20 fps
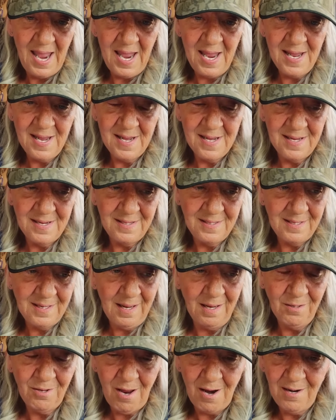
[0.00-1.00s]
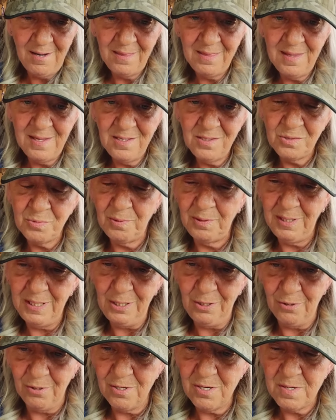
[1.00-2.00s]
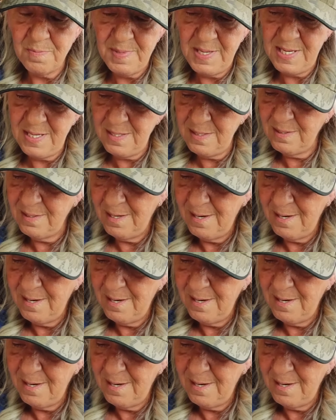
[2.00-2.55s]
and a lot of things really irk me.